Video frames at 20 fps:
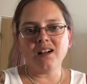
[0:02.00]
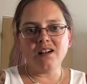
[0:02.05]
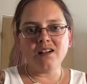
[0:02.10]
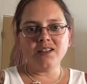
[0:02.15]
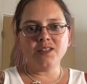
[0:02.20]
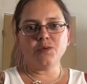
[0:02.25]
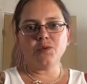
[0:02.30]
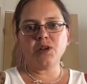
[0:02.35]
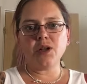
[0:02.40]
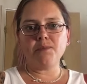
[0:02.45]

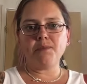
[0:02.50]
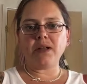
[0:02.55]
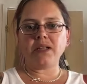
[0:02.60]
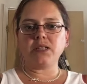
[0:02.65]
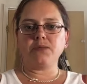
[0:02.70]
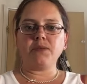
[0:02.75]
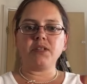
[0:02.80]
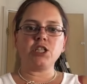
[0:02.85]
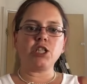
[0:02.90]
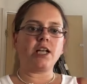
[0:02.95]
guys welcome back
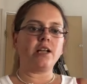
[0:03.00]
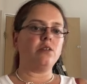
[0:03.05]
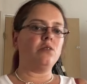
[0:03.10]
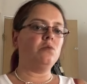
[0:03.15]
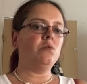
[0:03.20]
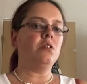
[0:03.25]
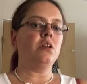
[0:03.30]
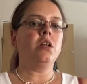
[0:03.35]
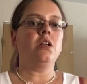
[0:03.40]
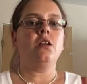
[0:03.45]
to my
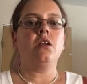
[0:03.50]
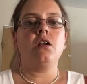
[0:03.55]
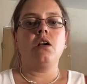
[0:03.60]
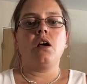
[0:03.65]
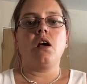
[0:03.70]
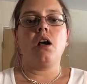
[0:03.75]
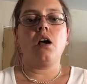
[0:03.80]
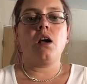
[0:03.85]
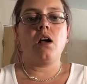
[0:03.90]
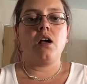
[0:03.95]
channel
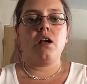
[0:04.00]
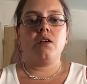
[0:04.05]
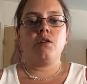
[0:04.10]
uh,